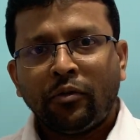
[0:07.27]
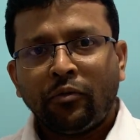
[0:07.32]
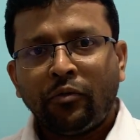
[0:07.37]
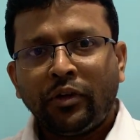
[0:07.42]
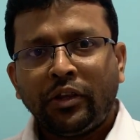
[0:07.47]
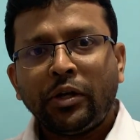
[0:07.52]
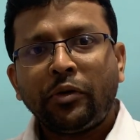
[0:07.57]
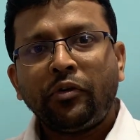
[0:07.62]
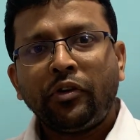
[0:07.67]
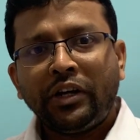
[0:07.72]

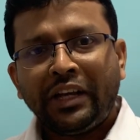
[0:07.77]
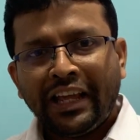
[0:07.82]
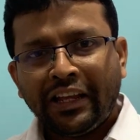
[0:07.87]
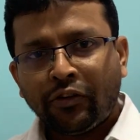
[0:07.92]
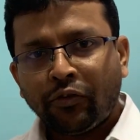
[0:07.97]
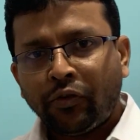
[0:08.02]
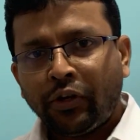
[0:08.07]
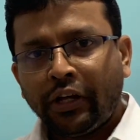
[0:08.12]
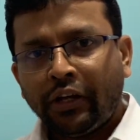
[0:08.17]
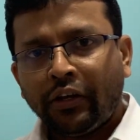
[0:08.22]
with our
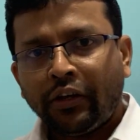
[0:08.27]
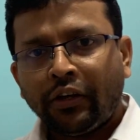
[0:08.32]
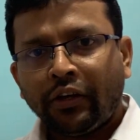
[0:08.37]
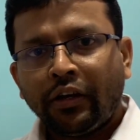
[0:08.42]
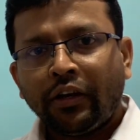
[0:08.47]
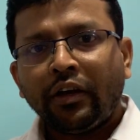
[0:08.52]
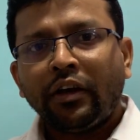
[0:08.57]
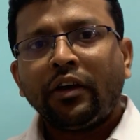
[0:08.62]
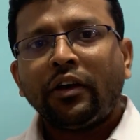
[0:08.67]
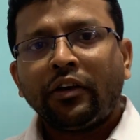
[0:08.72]
day-to-day
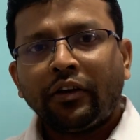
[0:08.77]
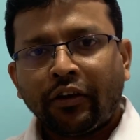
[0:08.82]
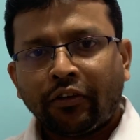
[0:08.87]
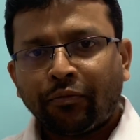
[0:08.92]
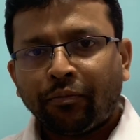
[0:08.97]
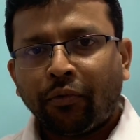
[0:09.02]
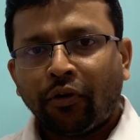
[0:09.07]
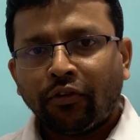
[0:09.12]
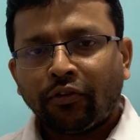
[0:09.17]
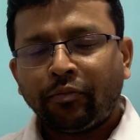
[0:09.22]

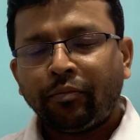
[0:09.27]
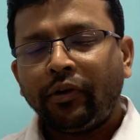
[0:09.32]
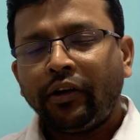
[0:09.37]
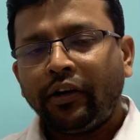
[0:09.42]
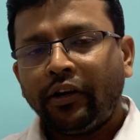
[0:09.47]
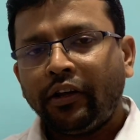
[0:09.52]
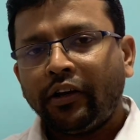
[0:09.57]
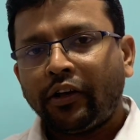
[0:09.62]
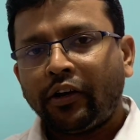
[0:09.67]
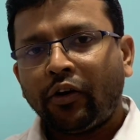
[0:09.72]

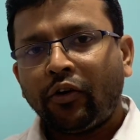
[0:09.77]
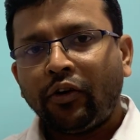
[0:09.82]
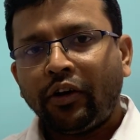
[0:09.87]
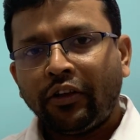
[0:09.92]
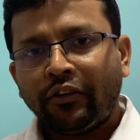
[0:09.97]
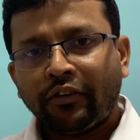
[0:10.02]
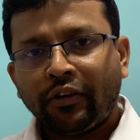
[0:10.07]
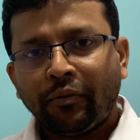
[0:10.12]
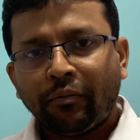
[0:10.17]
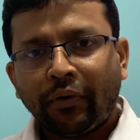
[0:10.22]
responsibility around
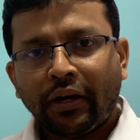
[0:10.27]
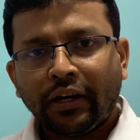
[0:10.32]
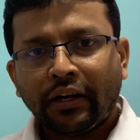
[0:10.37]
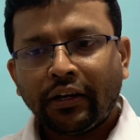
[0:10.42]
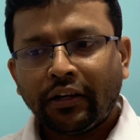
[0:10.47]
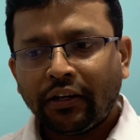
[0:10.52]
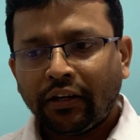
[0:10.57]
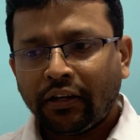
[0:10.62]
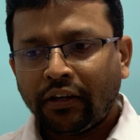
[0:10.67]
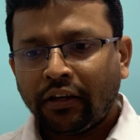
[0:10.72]
digital
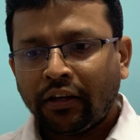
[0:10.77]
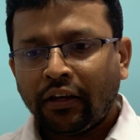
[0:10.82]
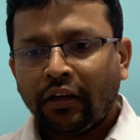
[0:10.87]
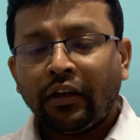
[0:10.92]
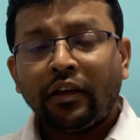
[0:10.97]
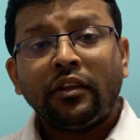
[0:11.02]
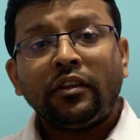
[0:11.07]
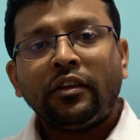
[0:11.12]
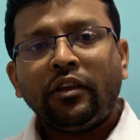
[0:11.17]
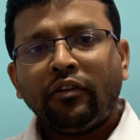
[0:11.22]
marketing,
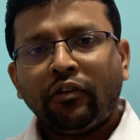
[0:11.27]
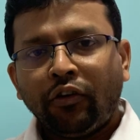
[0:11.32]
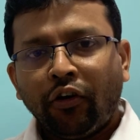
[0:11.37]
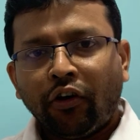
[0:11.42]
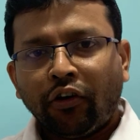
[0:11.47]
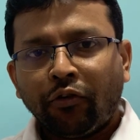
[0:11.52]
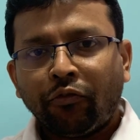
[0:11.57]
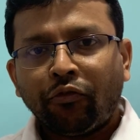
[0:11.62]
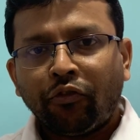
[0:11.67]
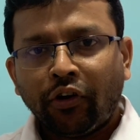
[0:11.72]
there's a
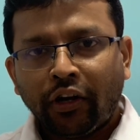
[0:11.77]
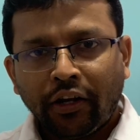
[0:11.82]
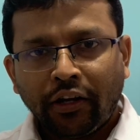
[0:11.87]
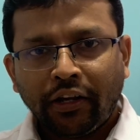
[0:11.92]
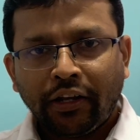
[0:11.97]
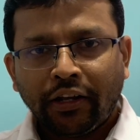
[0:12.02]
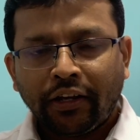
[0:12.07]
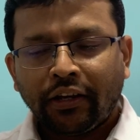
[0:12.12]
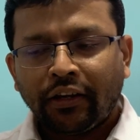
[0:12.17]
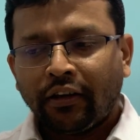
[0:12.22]
lot of
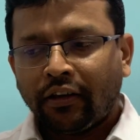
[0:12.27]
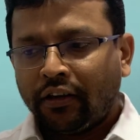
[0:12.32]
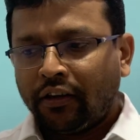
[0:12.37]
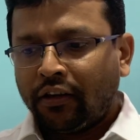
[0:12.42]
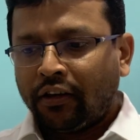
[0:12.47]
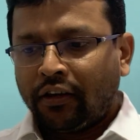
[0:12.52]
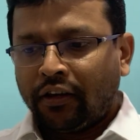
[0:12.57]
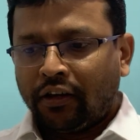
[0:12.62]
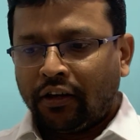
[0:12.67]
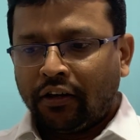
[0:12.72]
learning
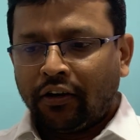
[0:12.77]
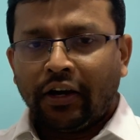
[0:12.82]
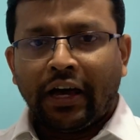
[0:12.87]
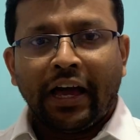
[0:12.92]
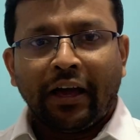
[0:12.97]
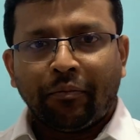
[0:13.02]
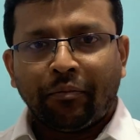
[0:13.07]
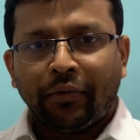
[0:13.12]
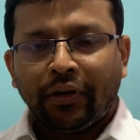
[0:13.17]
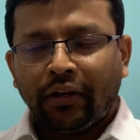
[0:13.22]

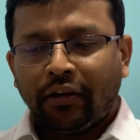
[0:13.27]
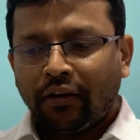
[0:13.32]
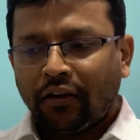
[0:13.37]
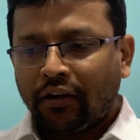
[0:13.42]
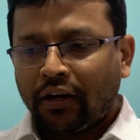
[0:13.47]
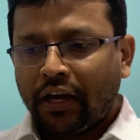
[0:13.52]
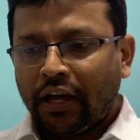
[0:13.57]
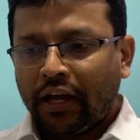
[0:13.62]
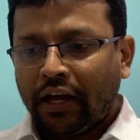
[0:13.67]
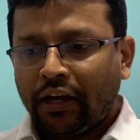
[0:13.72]

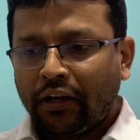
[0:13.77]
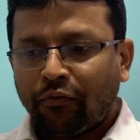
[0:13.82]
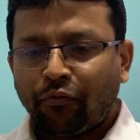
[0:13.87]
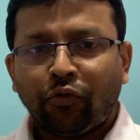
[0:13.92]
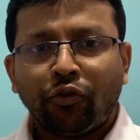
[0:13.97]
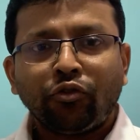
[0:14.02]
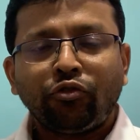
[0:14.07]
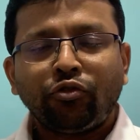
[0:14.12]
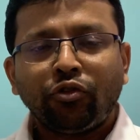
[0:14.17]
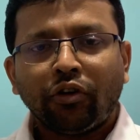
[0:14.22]
happening, and
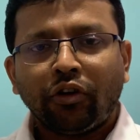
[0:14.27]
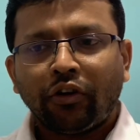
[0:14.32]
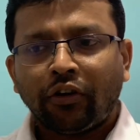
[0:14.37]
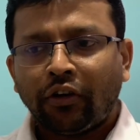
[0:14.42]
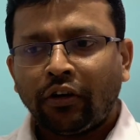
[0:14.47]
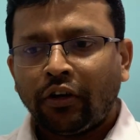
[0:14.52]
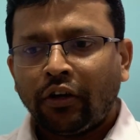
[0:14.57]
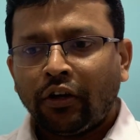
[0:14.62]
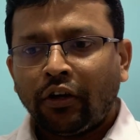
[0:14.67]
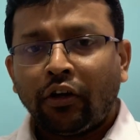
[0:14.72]
for
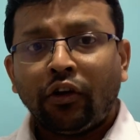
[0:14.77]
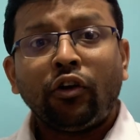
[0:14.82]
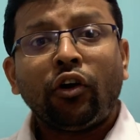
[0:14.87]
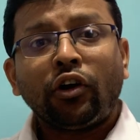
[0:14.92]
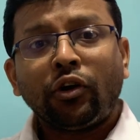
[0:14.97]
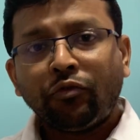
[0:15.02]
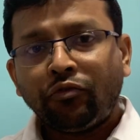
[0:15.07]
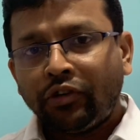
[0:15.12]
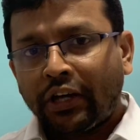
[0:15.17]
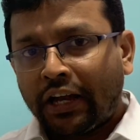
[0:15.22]
sure a
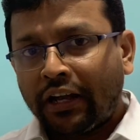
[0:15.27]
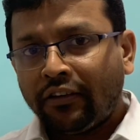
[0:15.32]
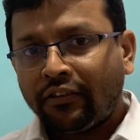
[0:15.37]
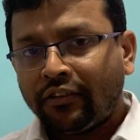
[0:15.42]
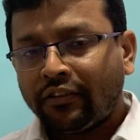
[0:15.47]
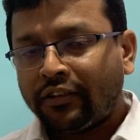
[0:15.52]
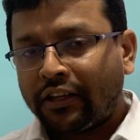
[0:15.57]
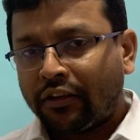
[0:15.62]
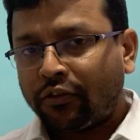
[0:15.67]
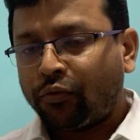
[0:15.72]
lot of
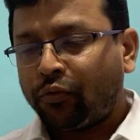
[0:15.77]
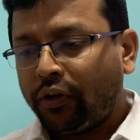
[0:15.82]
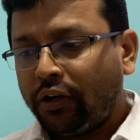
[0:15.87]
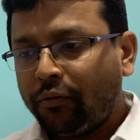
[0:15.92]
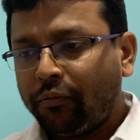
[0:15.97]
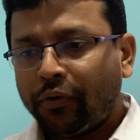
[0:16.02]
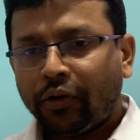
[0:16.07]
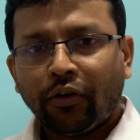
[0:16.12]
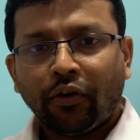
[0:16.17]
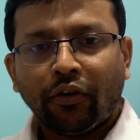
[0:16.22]
challenges as well,
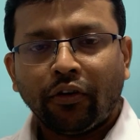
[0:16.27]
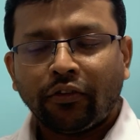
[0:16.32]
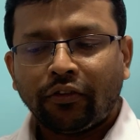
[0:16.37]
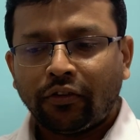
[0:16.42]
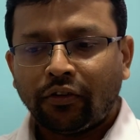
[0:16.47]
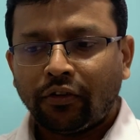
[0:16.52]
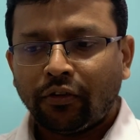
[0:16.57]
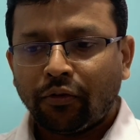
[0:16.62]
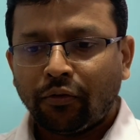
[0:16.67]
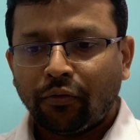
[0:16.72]

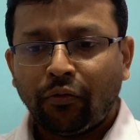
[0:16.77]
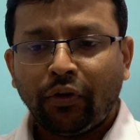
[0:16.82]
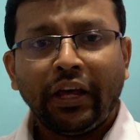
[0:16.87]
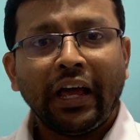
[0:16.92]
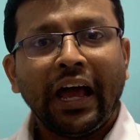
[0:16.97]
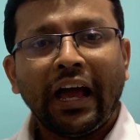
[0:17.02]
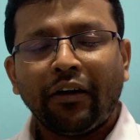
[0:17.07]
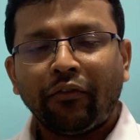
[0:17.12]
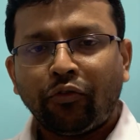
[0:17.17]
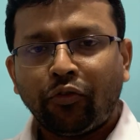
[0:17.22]
because we
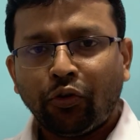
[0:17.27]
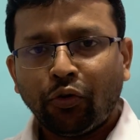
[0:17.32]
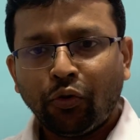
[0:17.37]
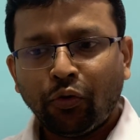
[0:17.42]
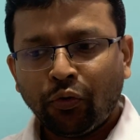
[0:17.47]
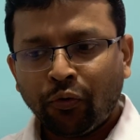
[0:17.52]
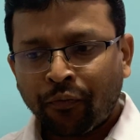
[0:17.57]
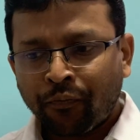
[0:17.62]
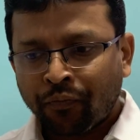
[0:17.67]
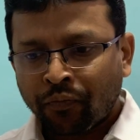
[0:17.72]
have
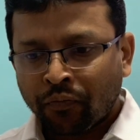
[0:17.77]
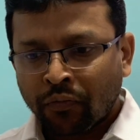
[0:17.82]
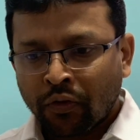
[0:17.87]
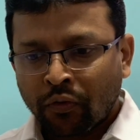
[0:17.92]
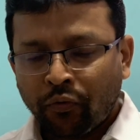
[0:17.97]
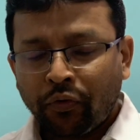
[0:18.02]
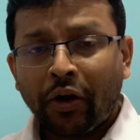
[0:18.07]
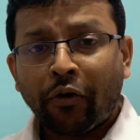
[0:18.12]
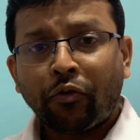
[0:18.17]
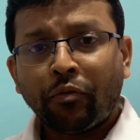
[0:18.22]
to
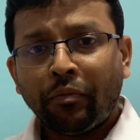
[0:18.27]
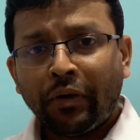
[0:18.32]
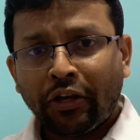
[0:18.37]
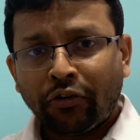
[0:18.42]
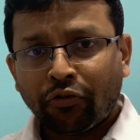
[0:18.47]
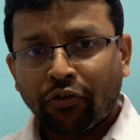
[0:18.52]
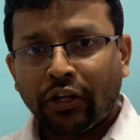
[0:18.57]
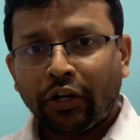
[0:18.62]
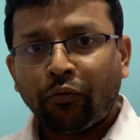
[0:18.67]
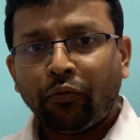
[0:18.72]
make
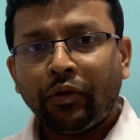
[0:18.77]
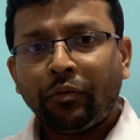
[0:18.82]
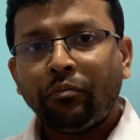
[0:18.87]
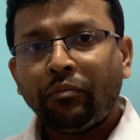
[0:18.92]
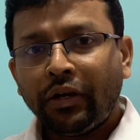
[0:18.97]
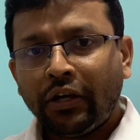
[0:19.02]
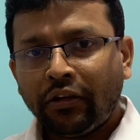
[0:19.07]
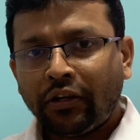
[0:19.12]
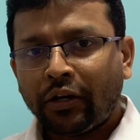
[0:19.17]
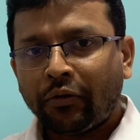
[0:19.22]
sure that we
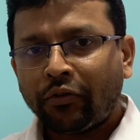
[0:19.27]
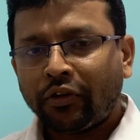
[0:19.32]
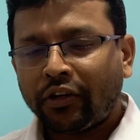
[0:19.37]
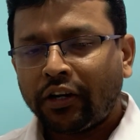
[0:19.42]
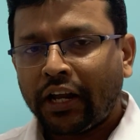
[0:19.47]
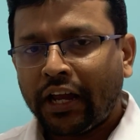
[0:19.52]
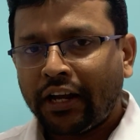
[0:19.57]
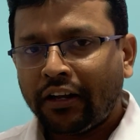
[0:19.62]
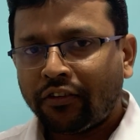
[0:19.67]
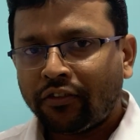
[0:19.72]
meet our
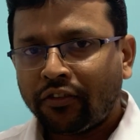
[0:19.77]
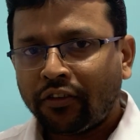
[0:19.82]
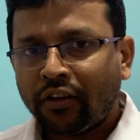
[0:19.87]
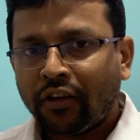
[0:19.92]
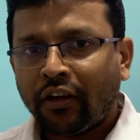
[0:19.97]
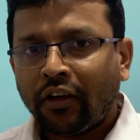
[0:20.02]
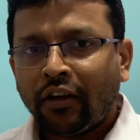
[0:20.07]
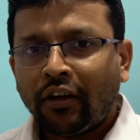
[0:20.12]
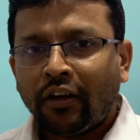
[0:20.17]
clients